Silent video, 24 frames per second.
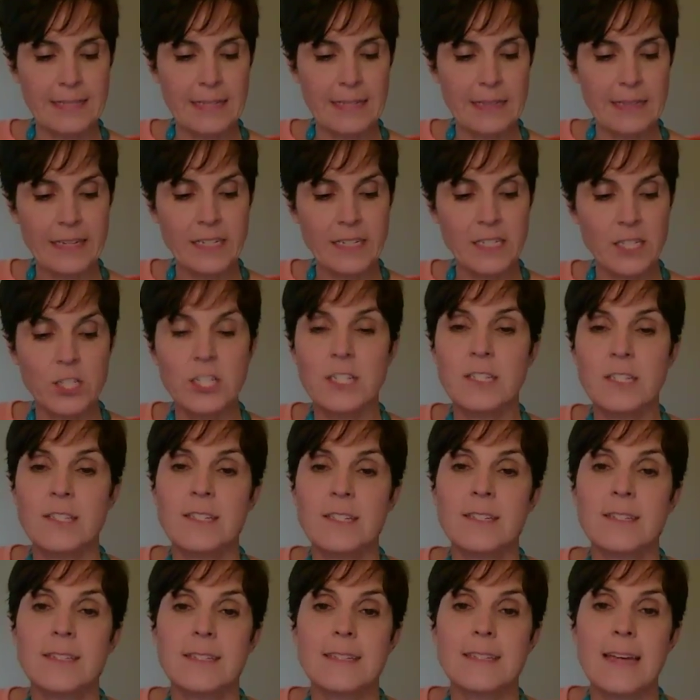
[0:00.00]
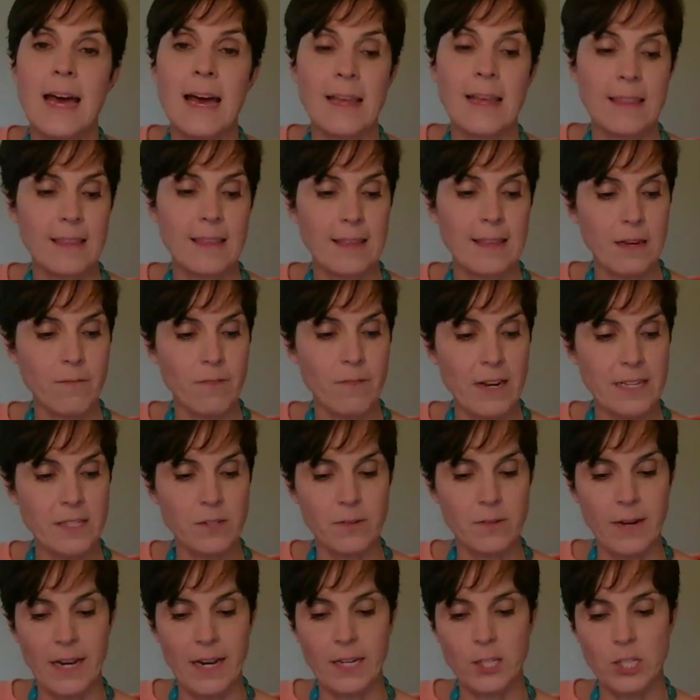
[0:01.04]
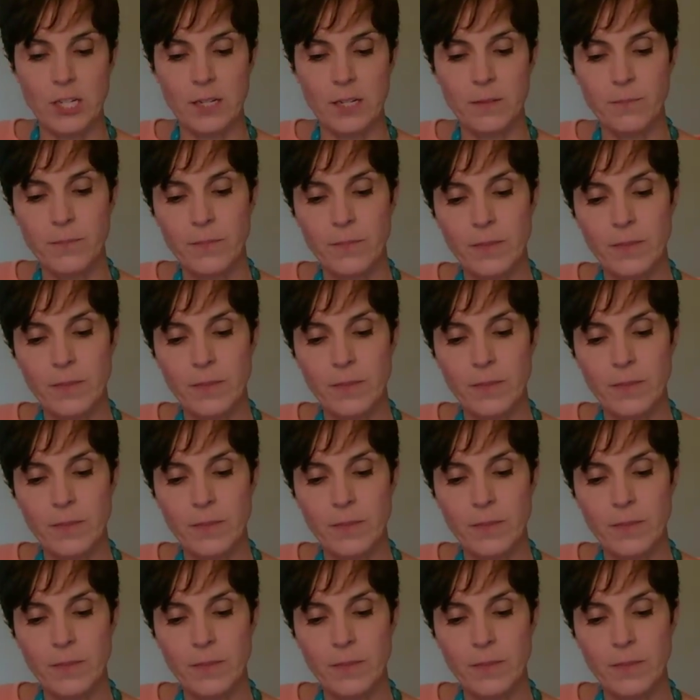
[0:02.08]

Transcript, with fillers: that lead to Jesus' death and resurrection